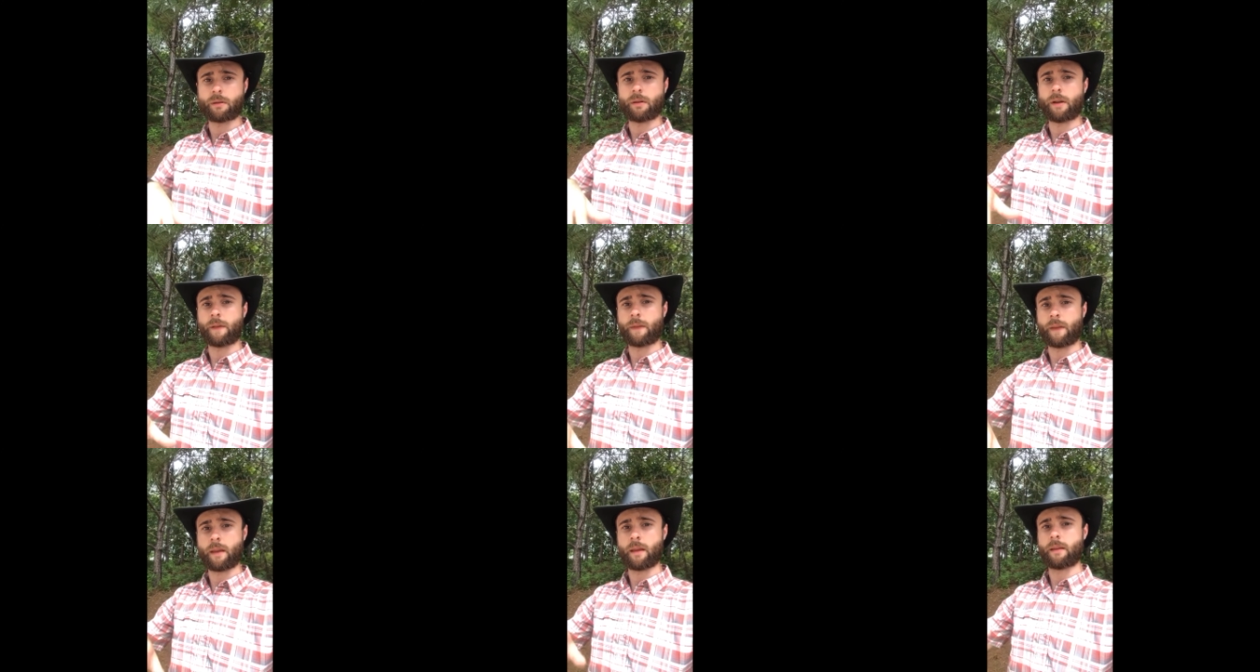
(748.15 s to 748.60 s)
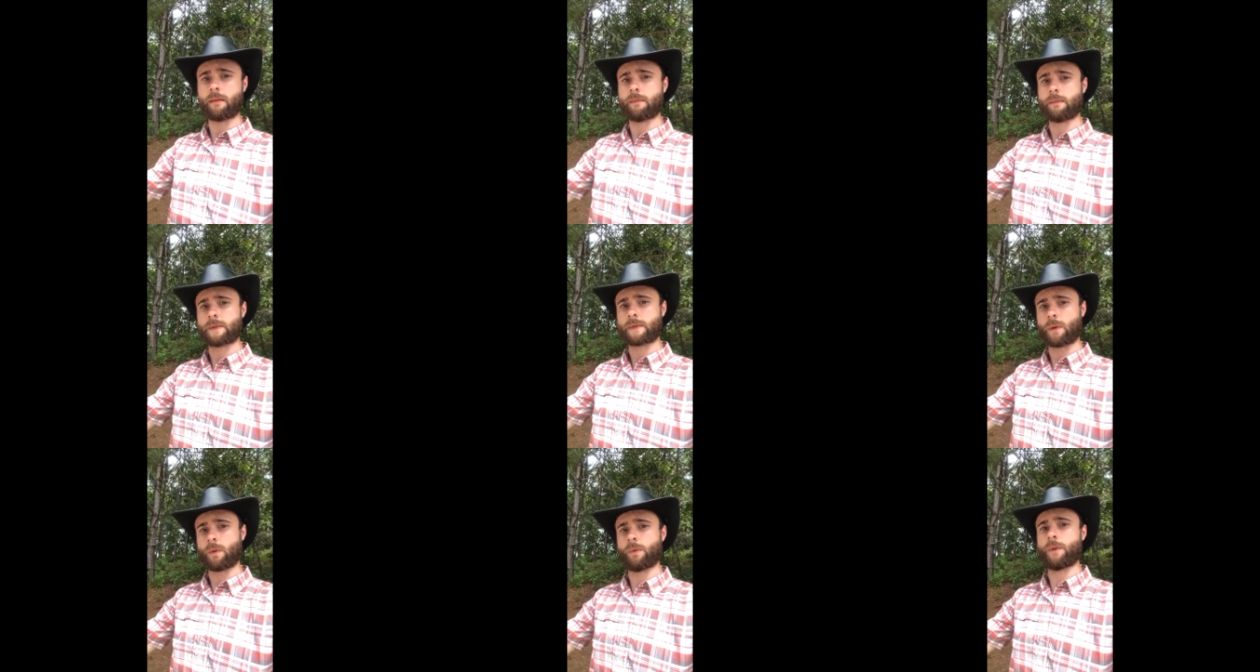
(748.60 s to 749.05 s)
and they
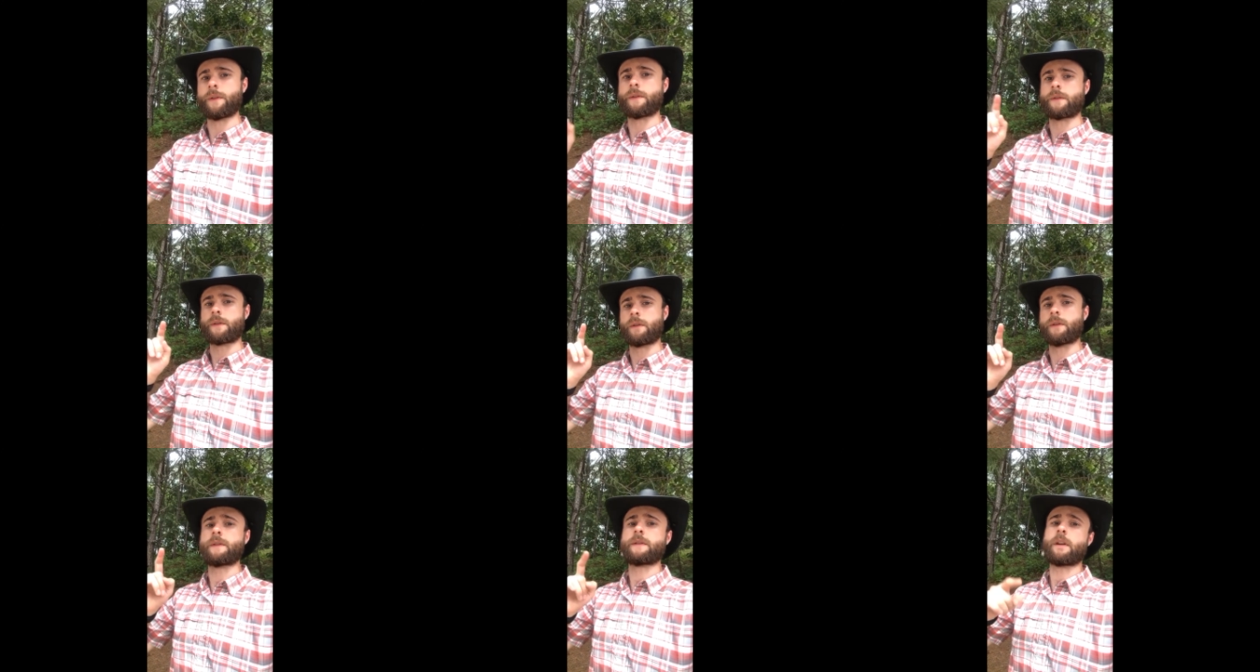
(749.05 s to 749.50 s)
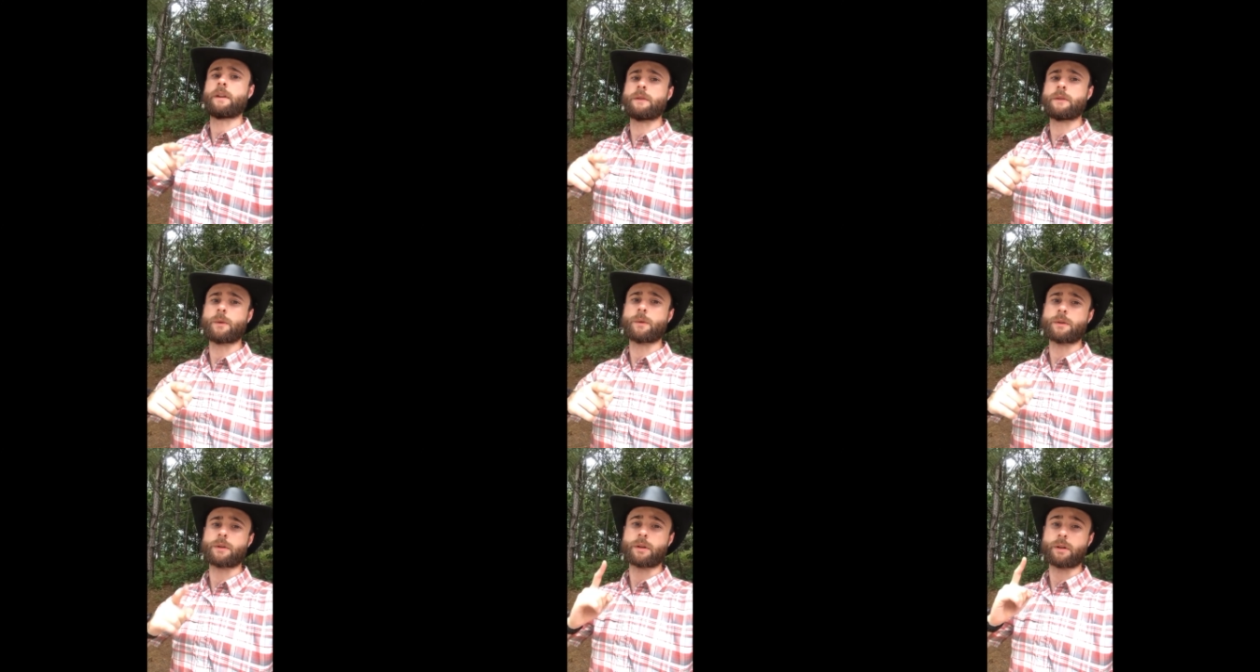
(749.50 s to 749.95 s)
sold it to the state of
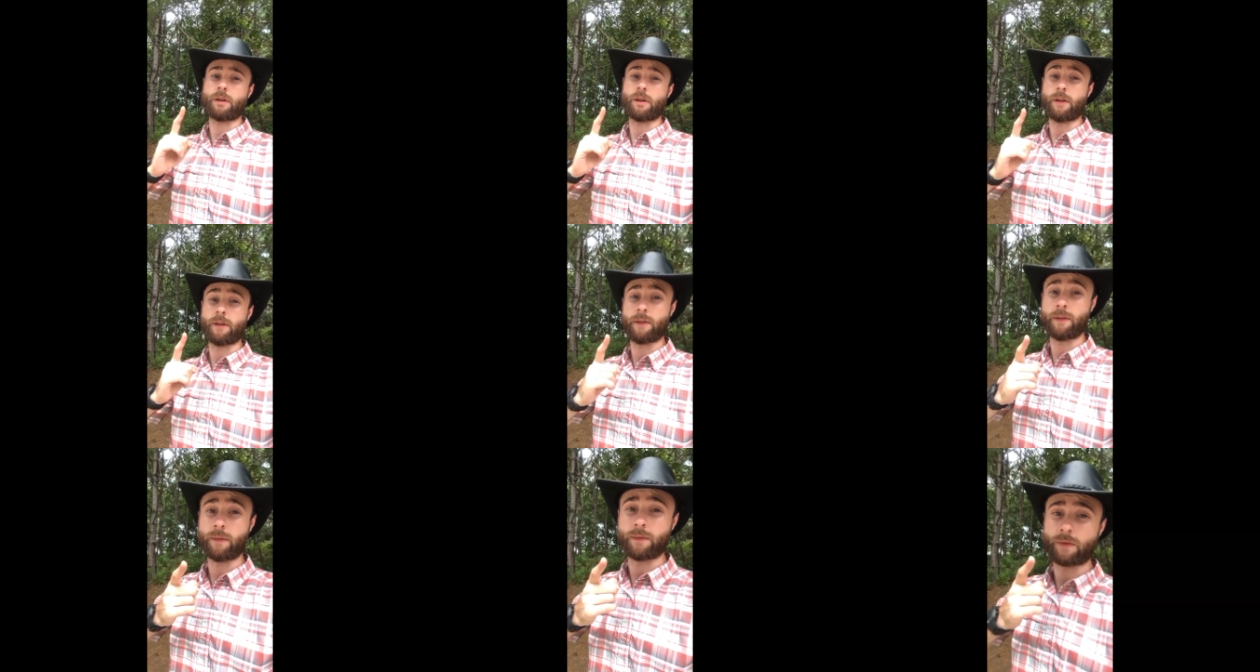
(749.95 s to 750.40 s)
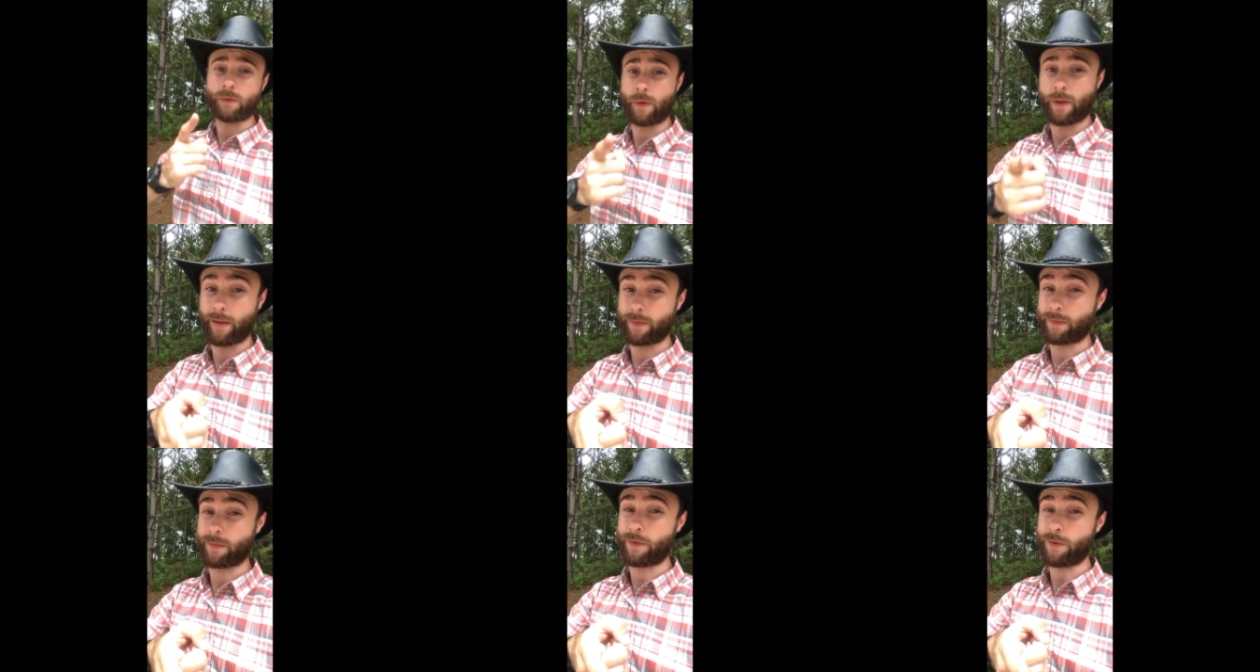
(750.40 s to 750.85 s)
Georgia in
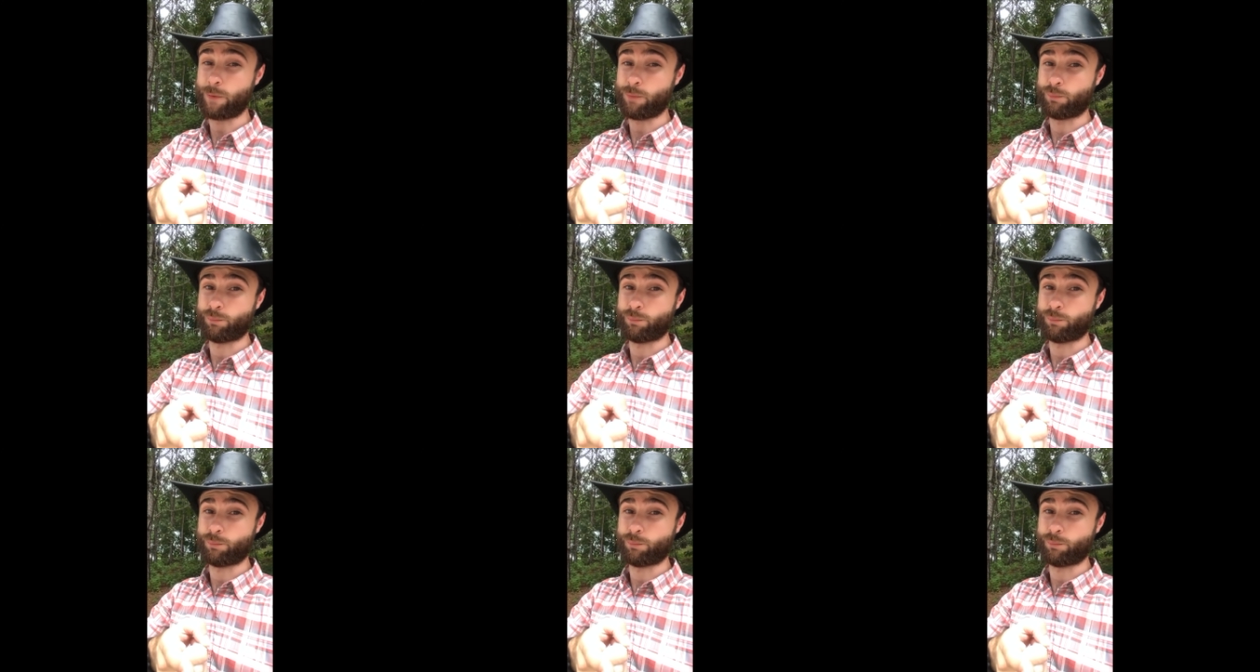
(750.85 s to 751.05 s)
2002.